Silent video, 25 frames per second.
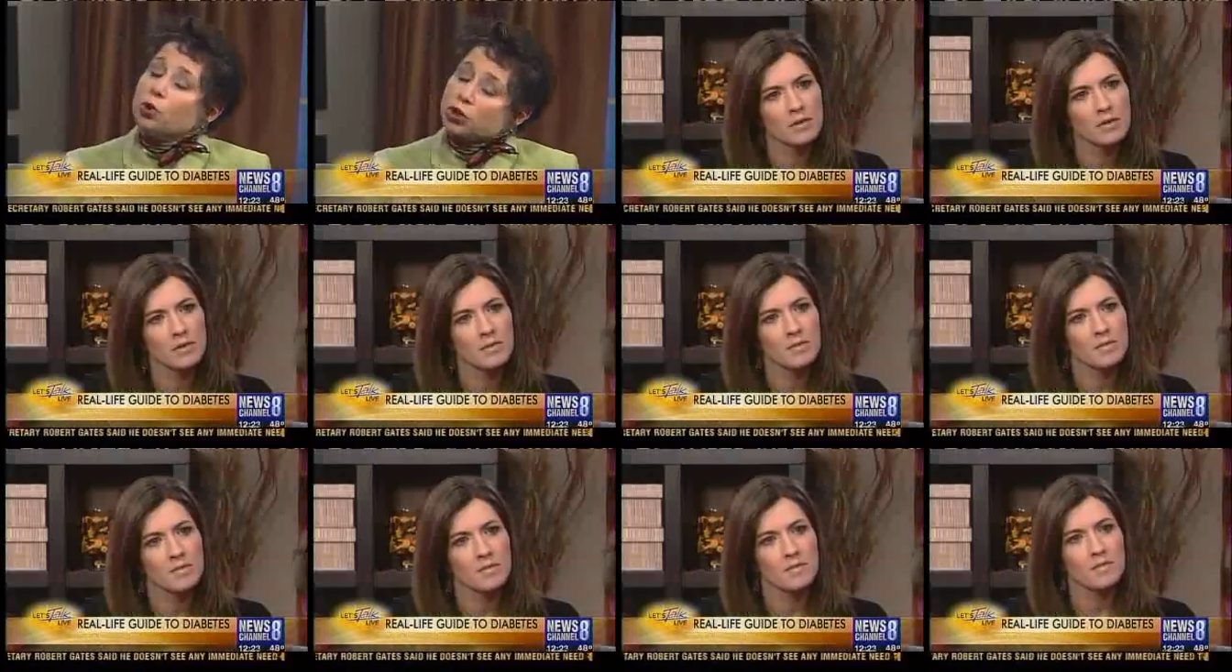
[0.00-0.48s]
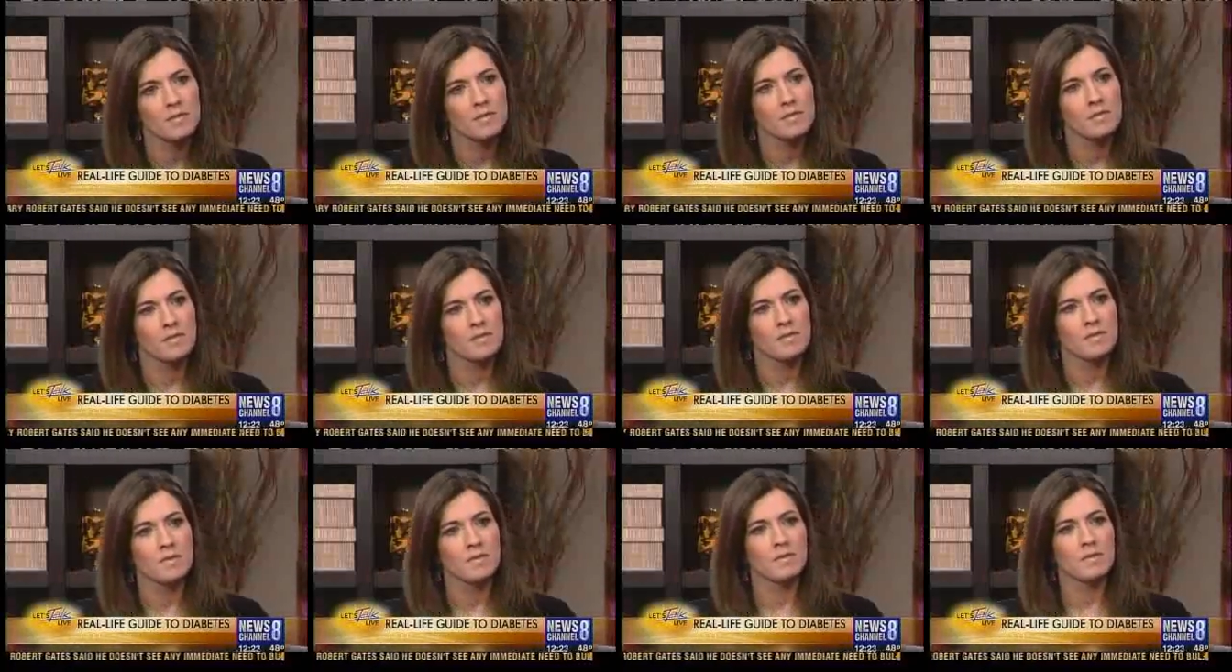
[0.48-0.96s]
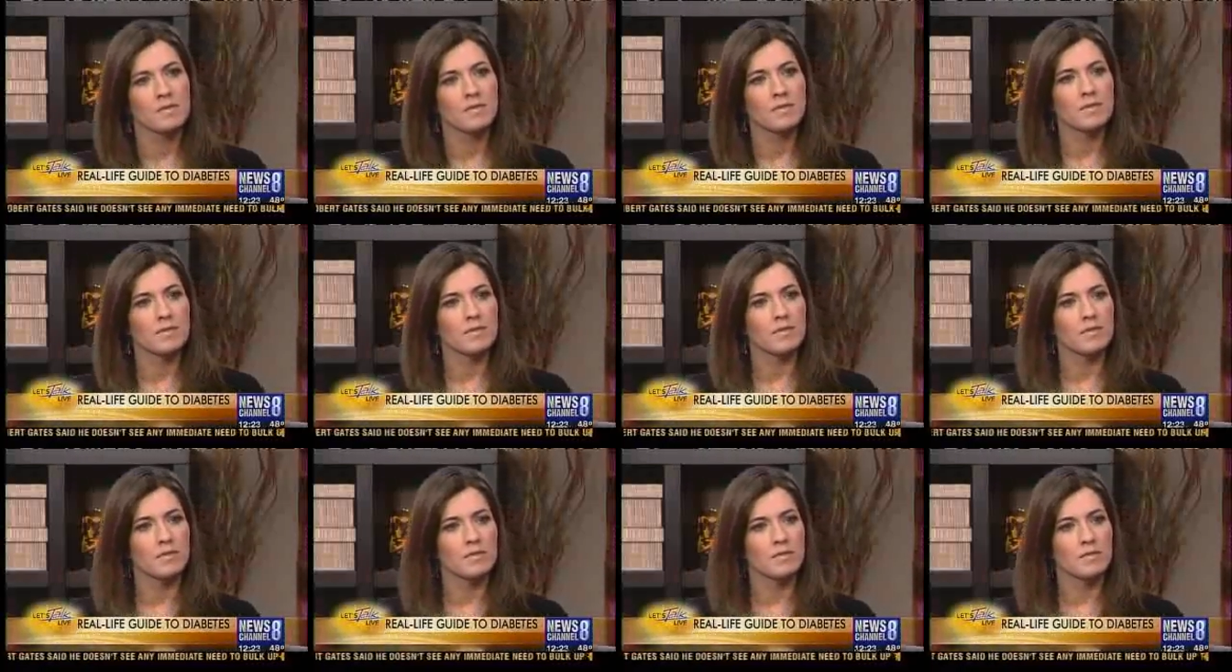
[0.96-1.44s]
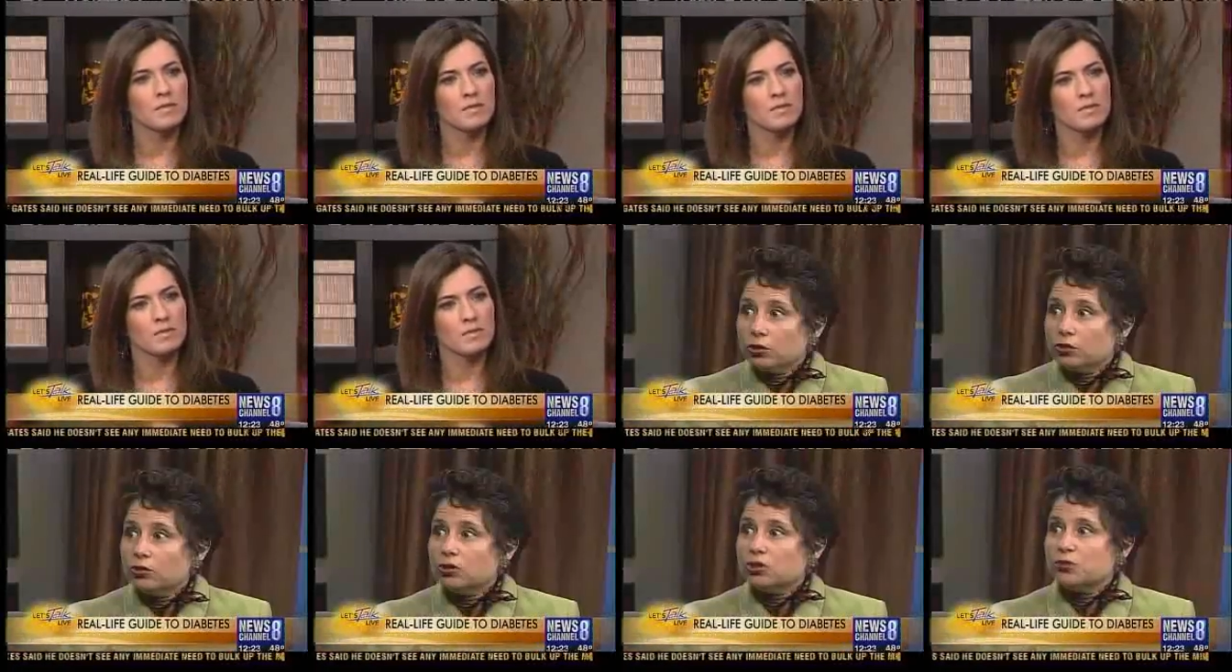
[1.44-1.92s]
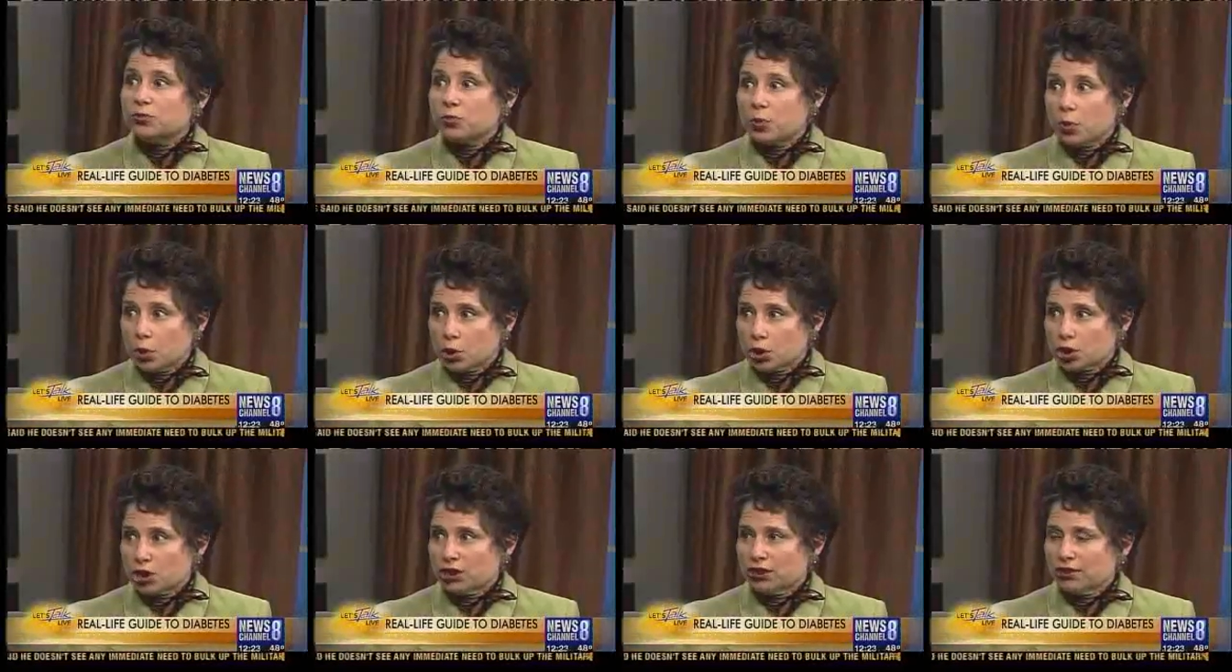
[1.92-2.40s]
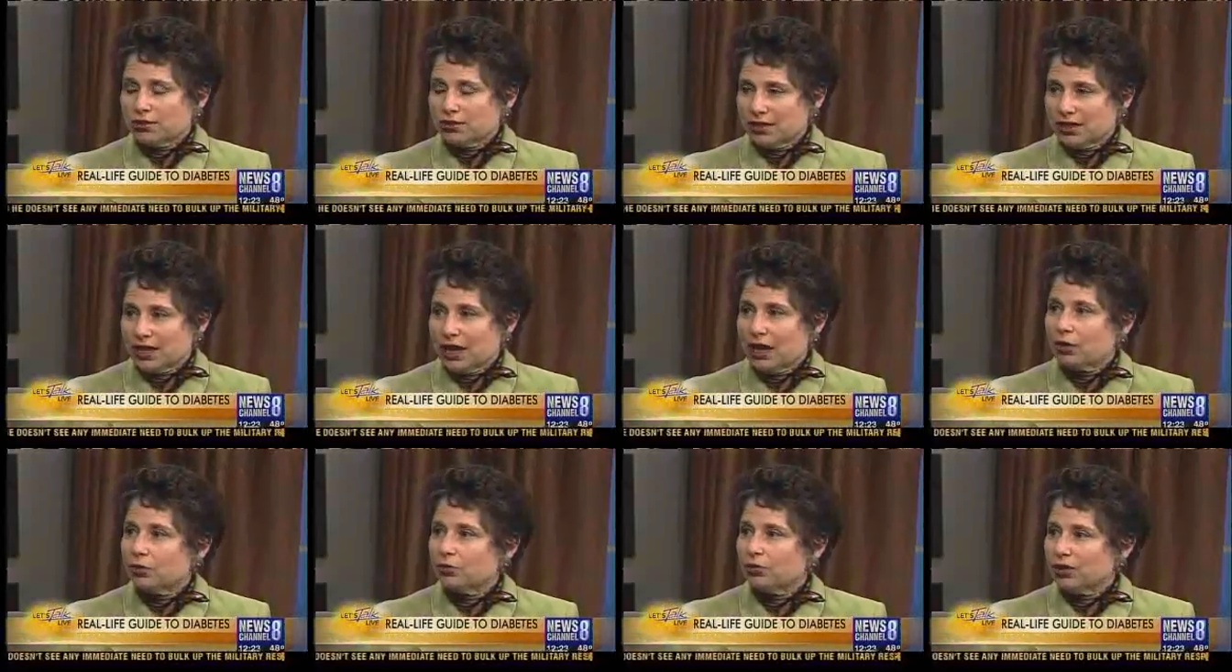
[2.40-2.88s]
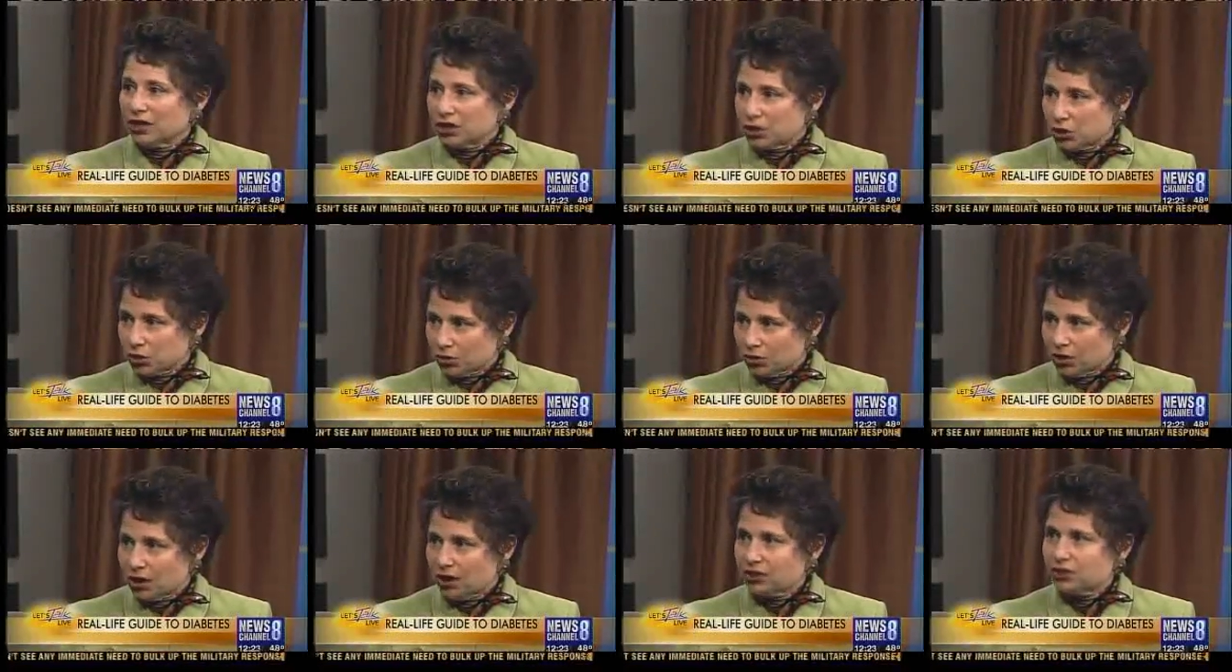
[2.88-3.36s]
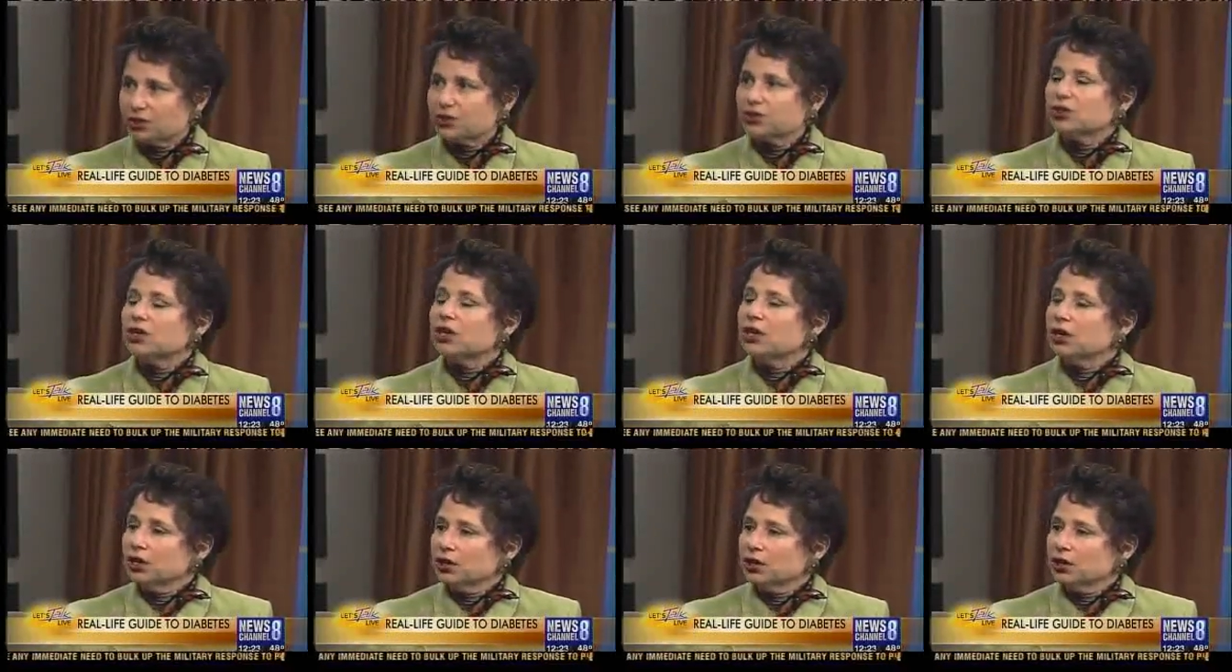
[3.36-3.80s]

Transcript: Portion control. We get served huge portions at restaurants.